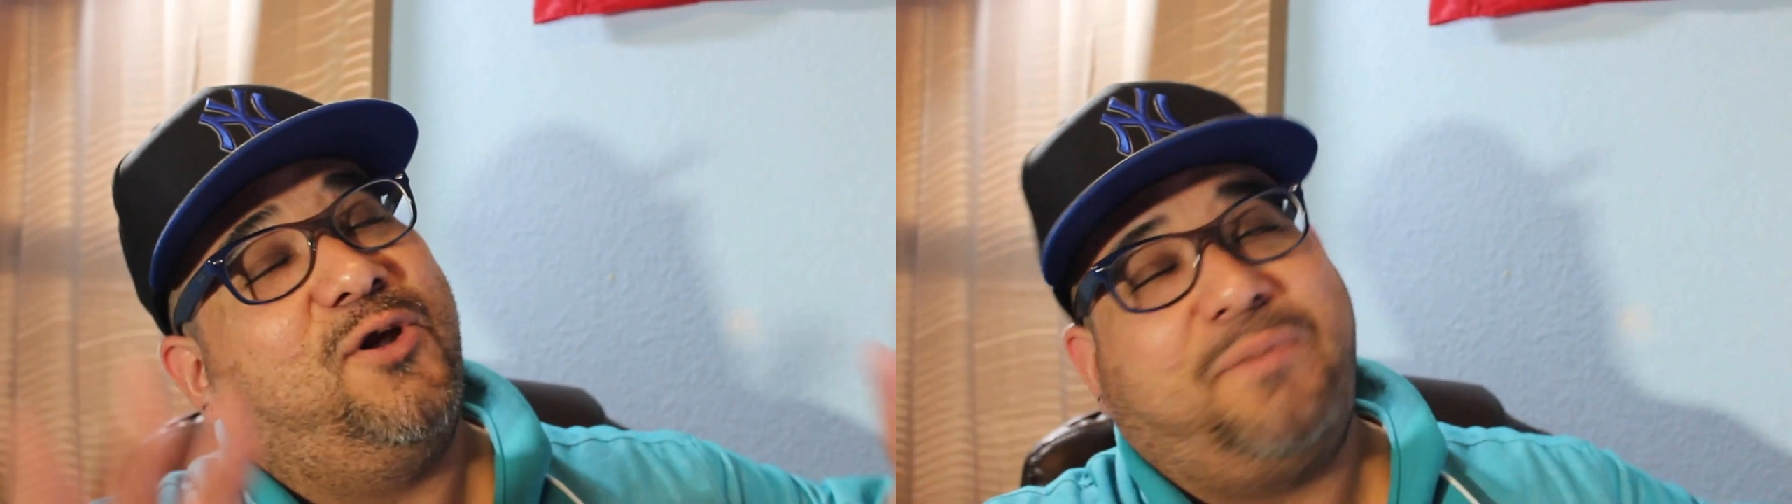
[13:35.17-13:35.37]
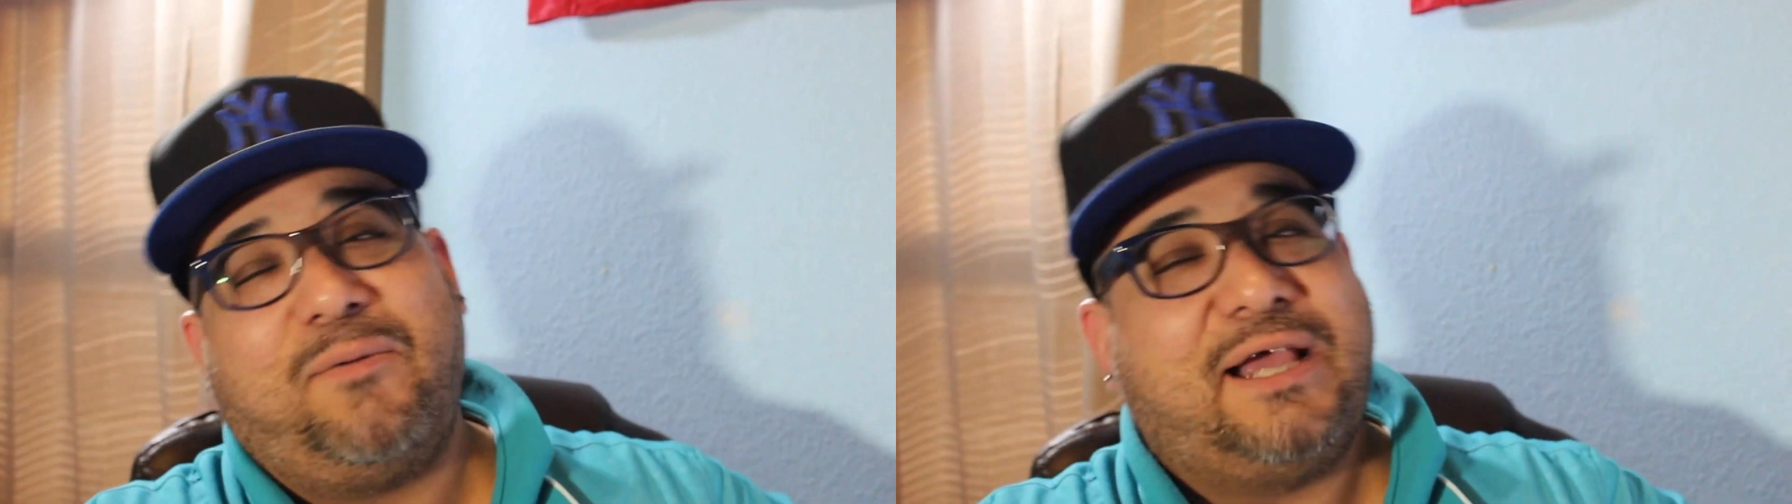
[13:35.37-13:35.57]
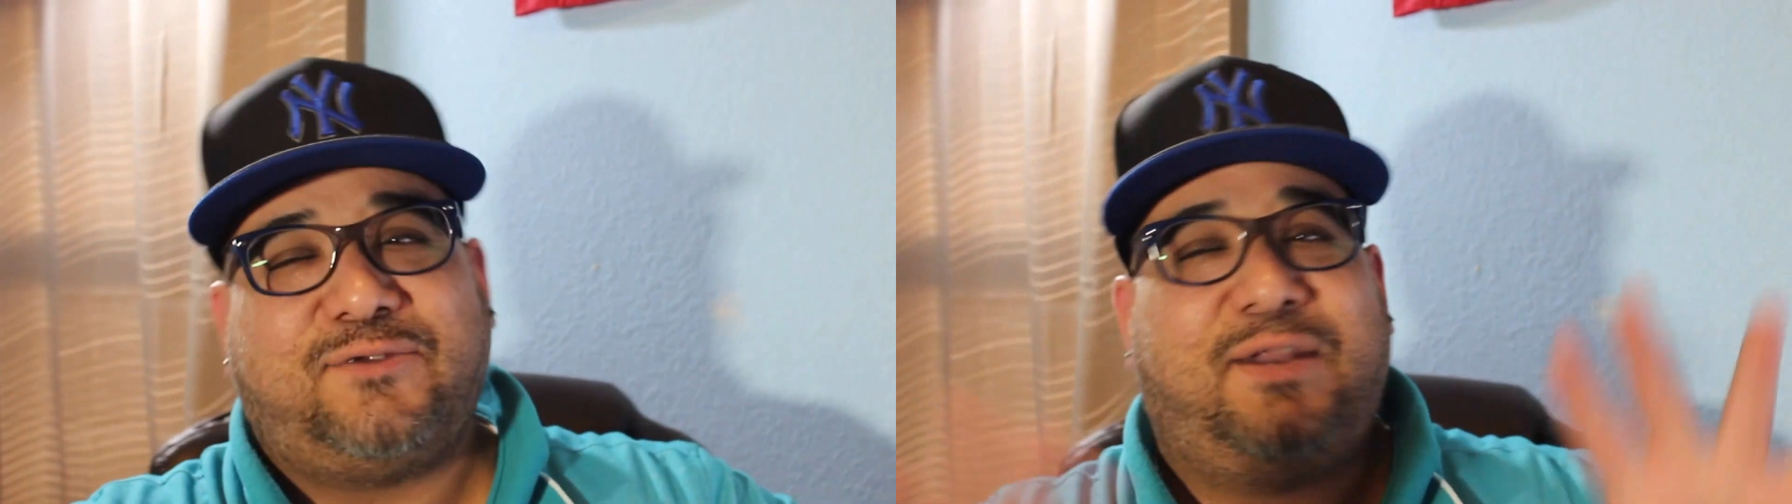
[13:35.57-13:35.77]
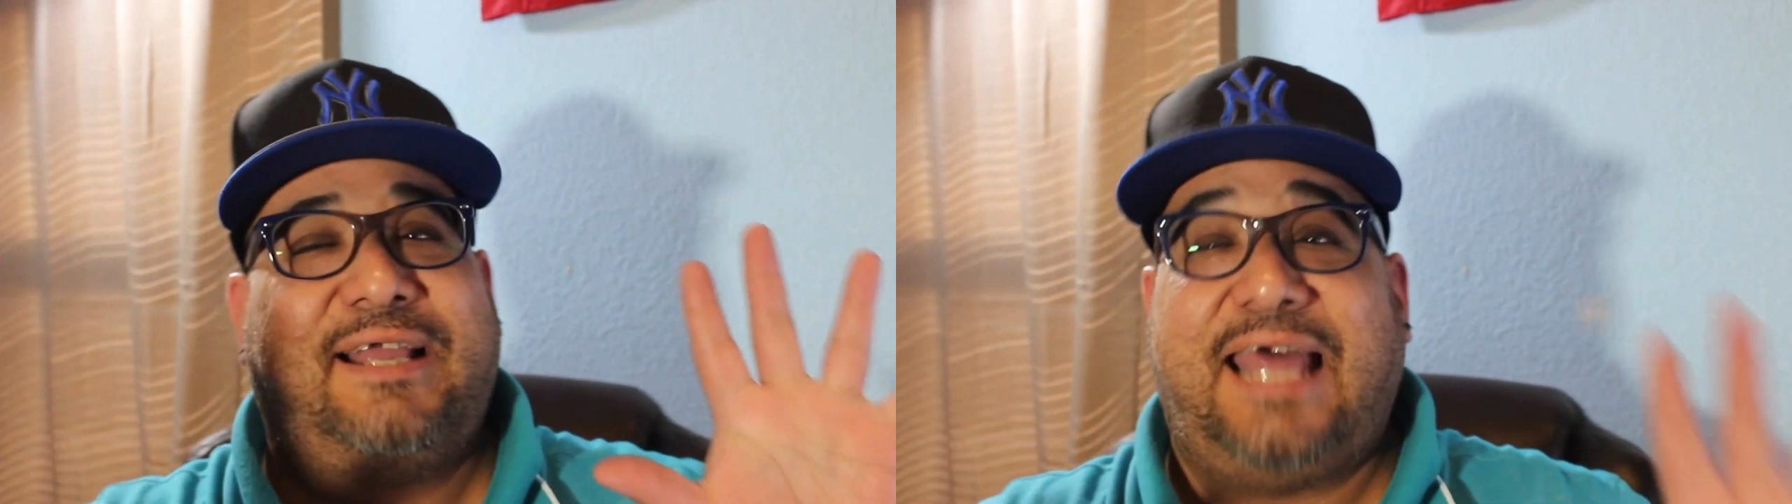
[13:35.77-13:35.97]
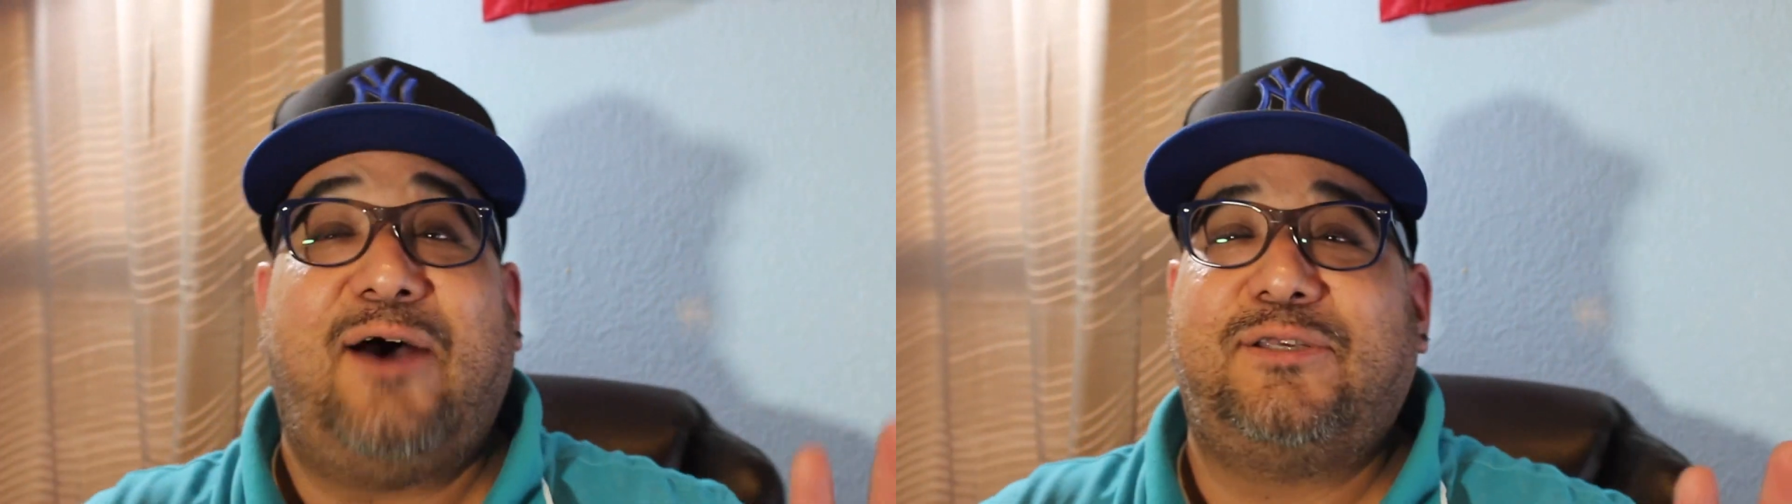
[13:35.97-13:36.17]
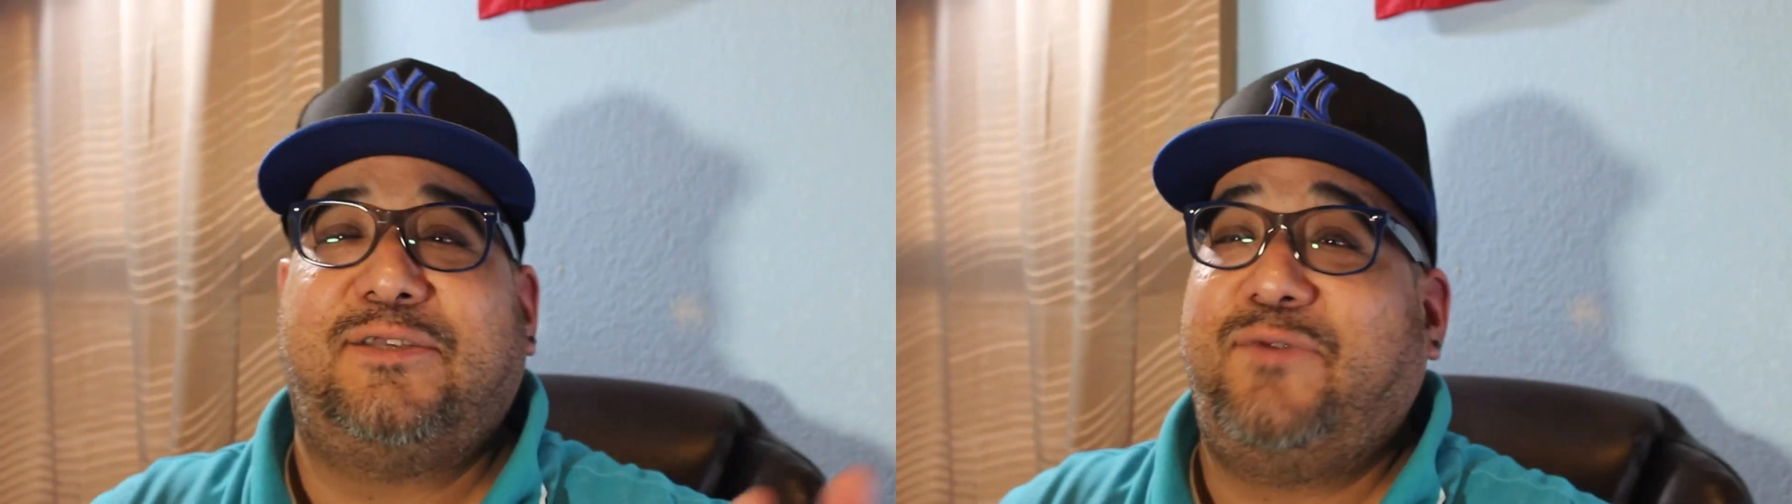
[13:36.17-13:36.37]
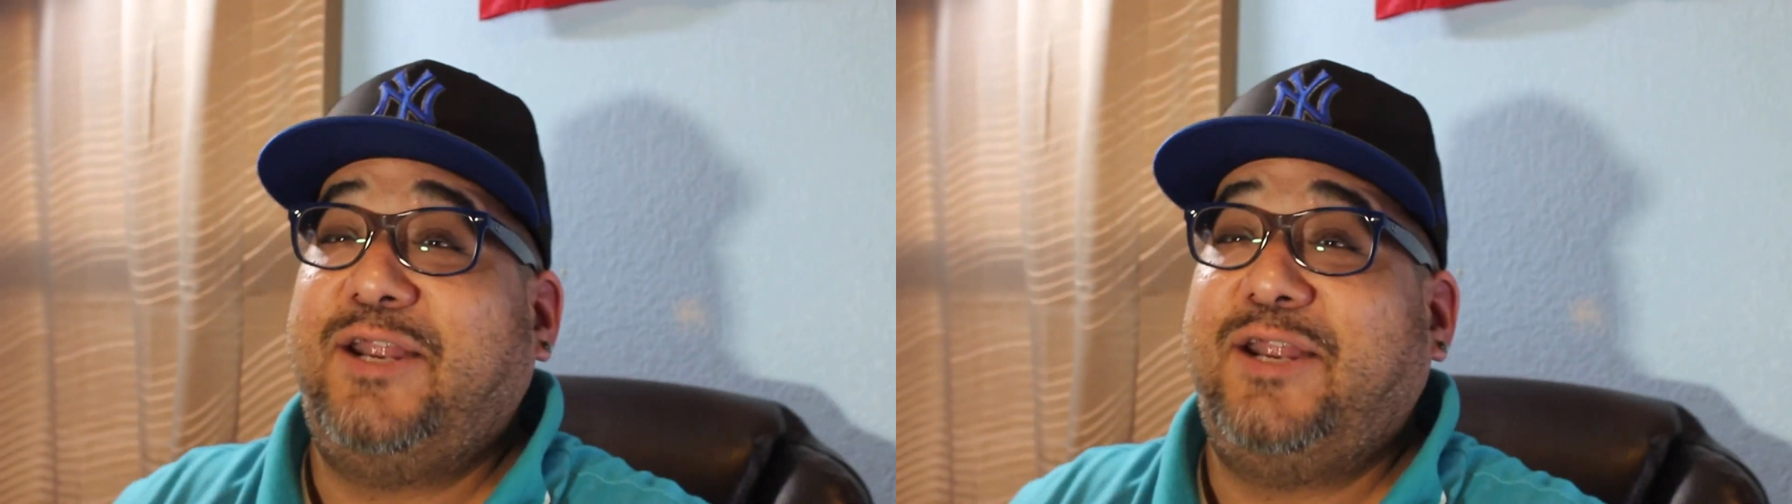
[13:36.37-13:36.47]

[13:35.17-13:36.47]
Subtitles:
You know, people are asking for like thousands of